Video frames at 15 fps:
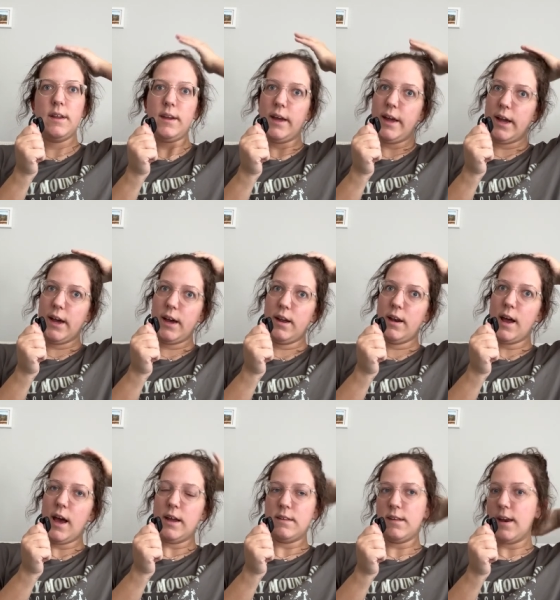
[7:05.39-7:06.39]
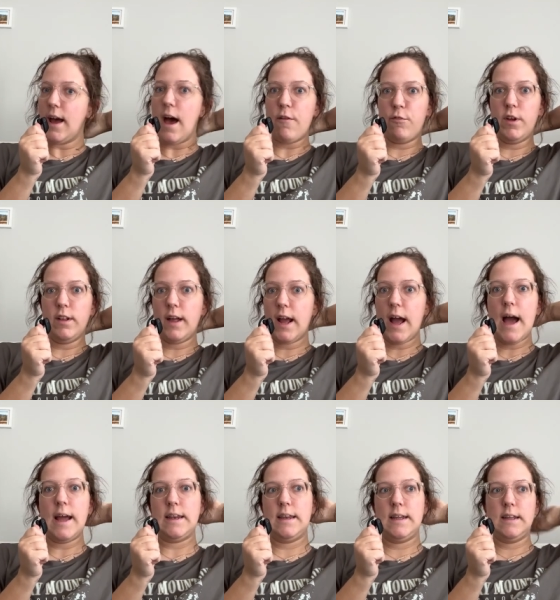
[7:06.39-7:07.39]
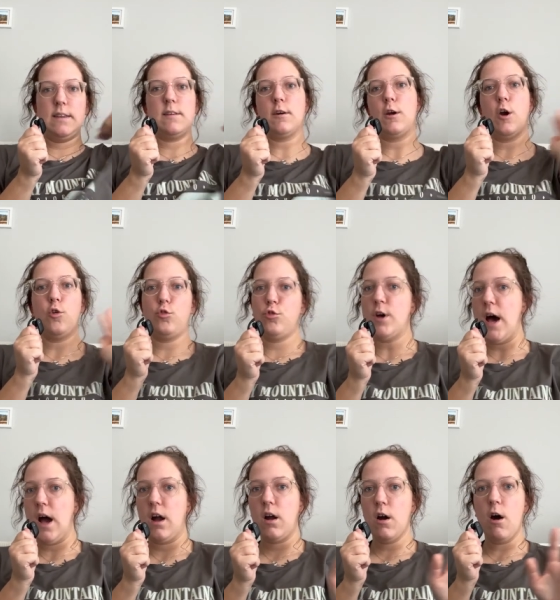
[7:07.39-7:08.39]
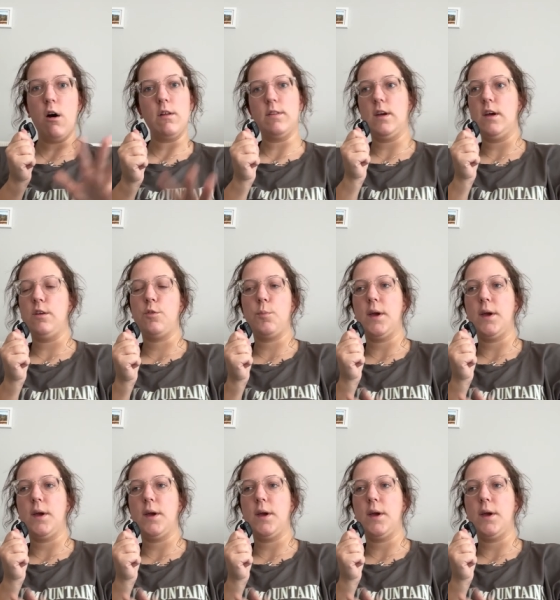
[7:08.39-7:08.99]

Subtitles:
And I said, F it, like, I need to go check on this,